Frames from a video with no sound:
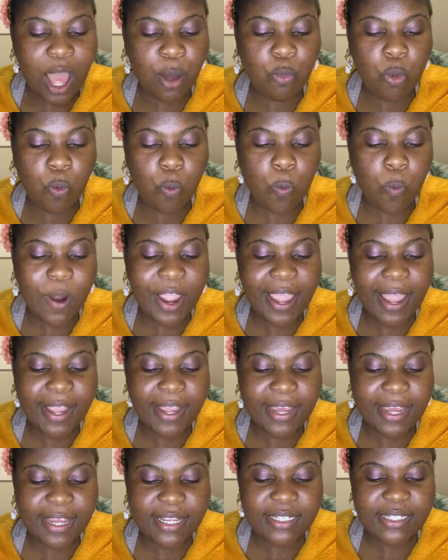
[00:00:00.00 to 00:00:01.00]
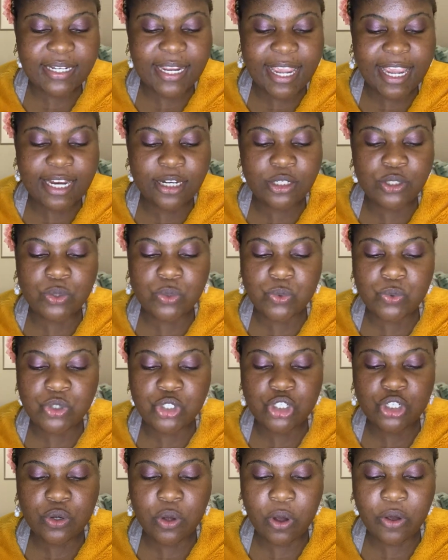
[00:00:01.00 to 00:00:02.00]
where guests ate
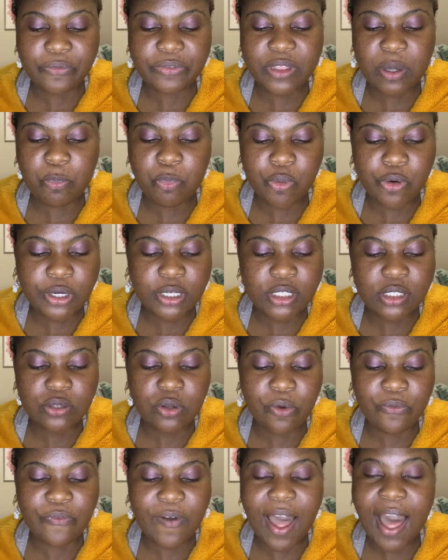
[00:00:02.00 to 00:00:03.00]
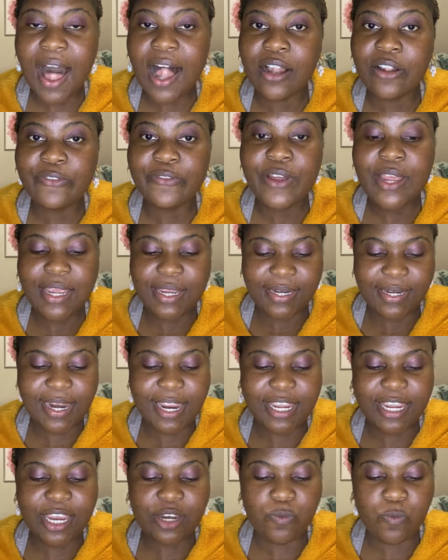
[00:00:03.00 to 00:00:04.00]
sushi of the bodies of half
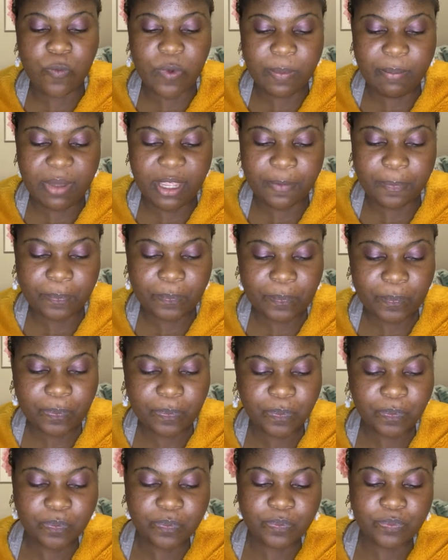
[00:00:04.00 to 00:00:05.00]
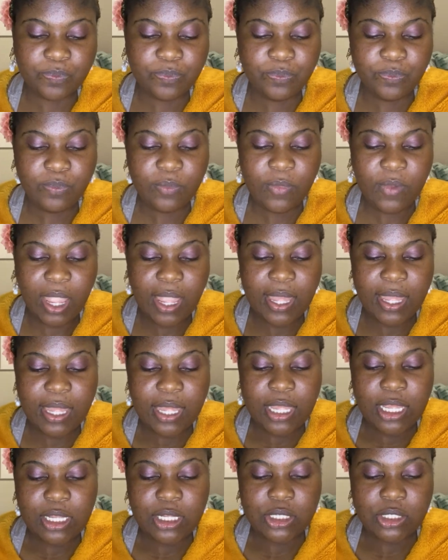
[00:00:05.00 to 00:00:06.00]
naked women.
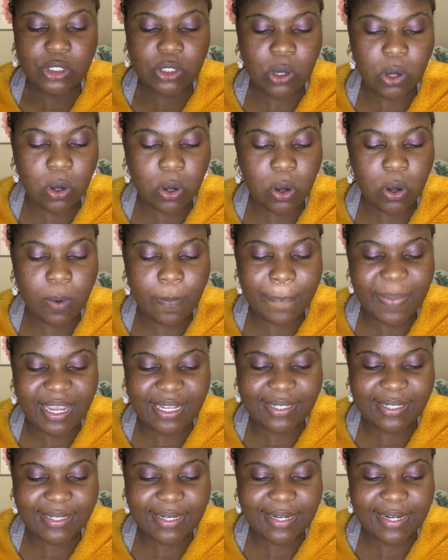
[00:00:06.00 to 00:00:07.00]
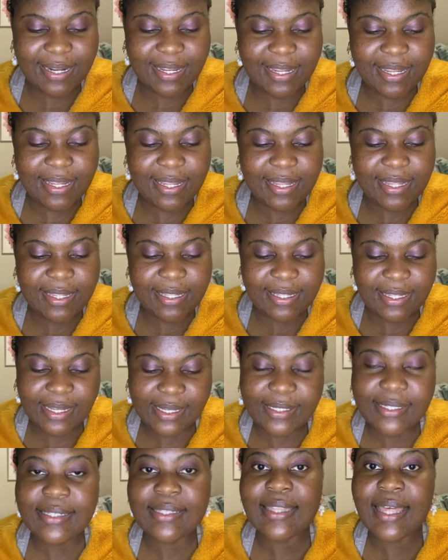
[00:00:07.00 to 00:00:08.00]
So basically,
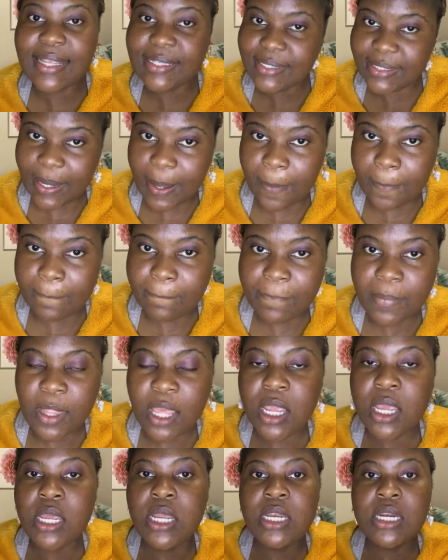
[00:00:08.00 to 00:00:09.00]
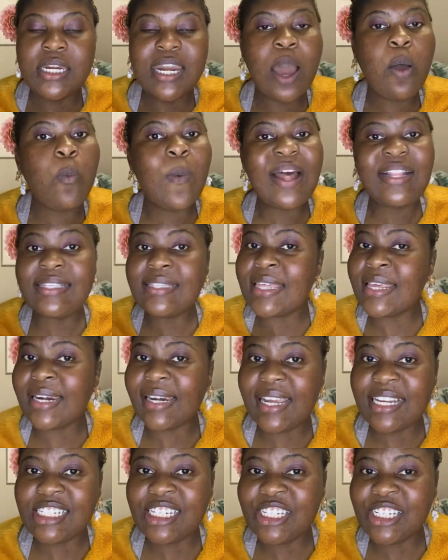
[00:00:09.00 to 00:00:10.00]
yes, that's him. Now, what's the
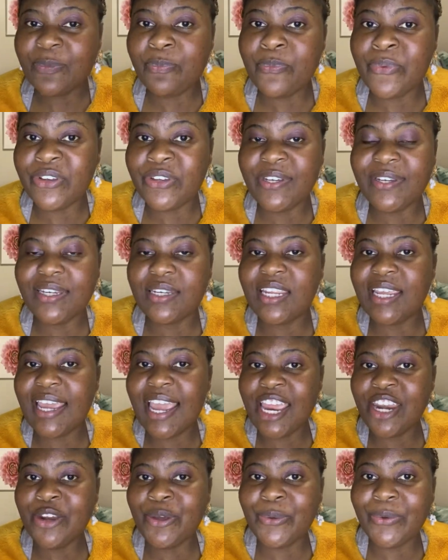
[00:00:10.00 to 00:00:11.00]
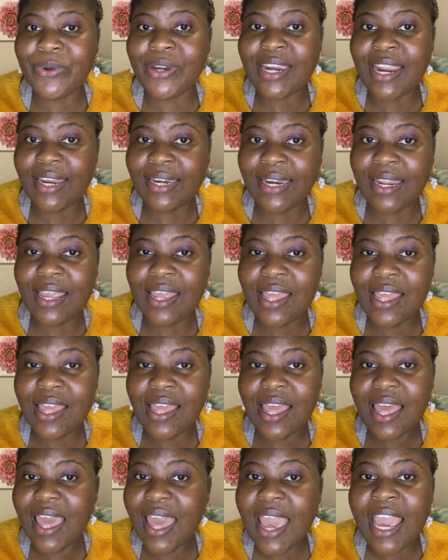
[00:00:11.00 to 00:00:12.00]
relationship between Kenny Kunene
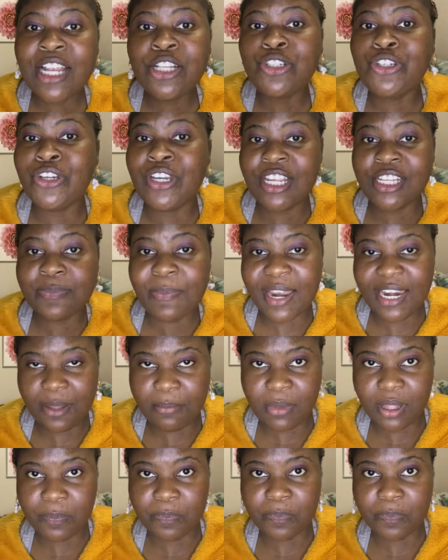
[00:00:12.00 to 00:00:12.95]
and Julius Malema?